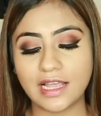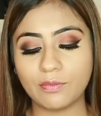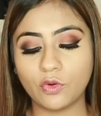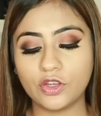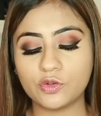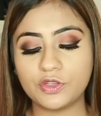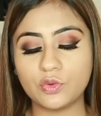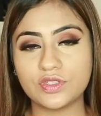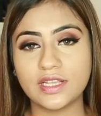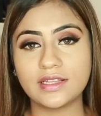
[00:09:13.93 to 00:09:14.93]
I'm going to be
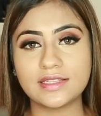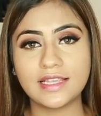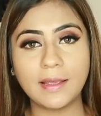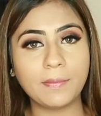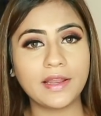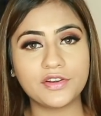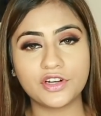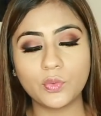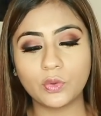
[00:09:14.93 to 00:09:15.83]
using the same blender